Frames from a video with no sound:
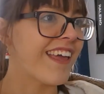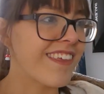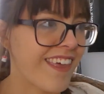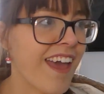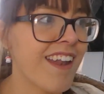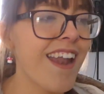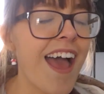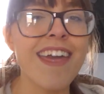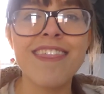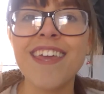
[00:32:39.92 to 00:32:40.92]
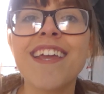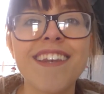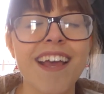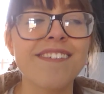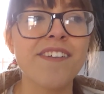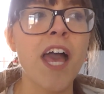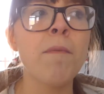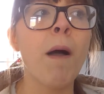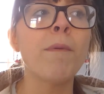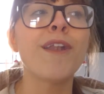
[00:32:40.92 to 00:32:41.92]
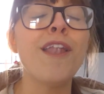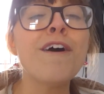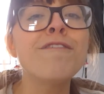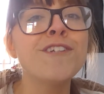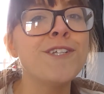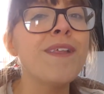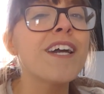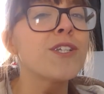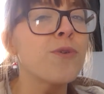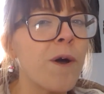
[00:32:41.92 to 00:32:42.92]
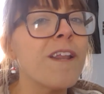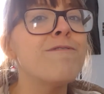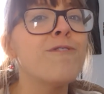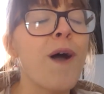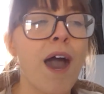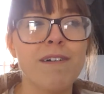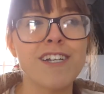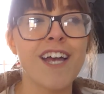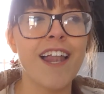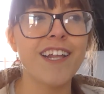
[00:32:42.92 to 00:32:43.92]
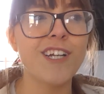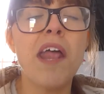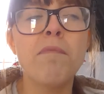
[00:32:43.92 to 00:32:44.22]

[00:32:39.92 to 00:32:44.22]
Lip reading: again. I think next time I would love to do like a 24-hour challenge.